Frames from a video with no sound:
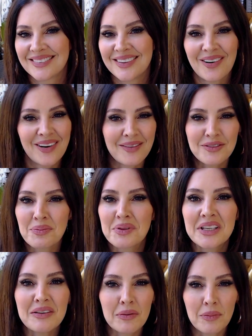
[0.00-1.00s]
You don't have to
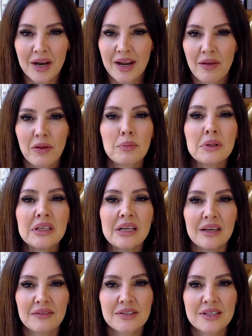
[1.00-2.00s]
believe them right now. They're
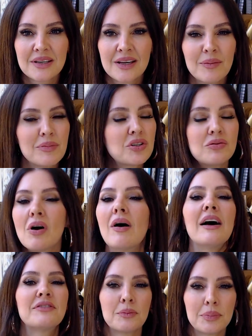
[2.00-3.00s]
beliefs, but you don't
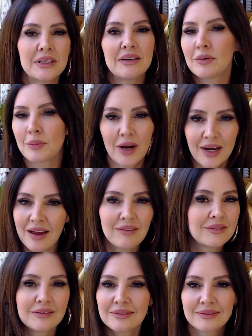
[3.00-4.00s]
have to believe them right now.
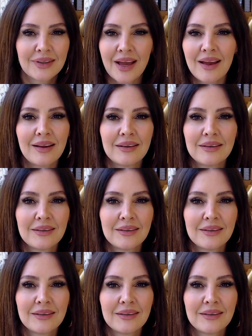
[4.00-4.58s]
Okay?